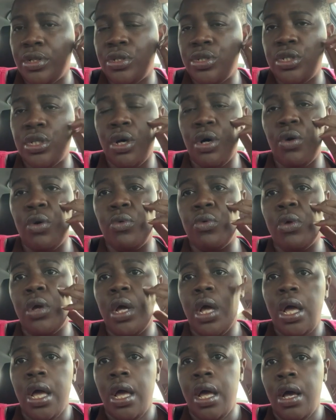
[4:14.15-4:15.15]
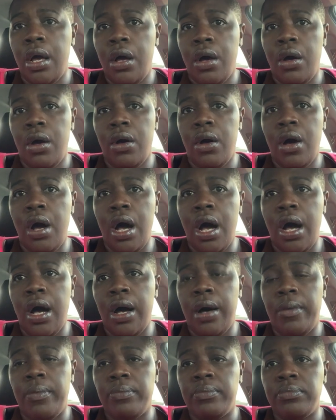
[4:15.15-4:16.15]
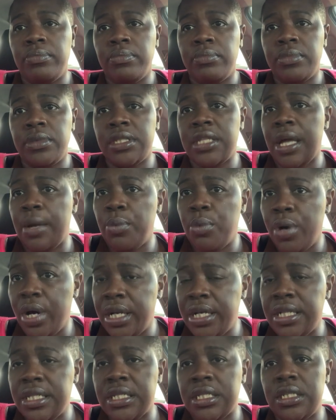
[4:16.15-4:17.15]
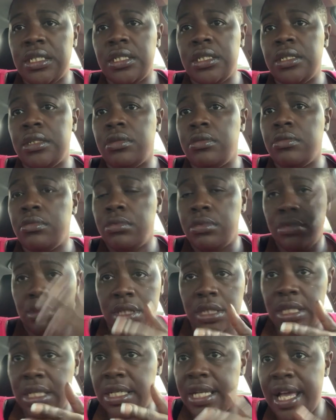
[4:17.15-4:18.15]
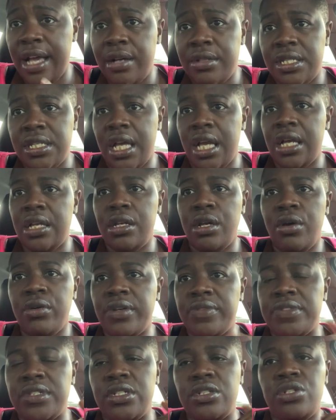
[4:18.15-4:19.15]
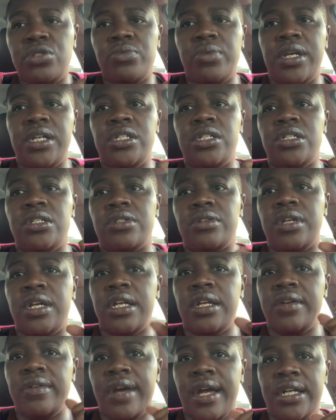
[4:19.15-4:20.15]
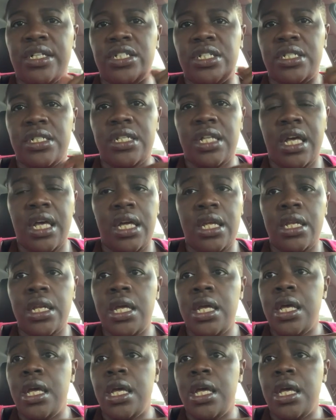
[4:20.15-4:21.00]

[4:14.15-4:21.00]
So step one is to sit down, take note of situations or interactions that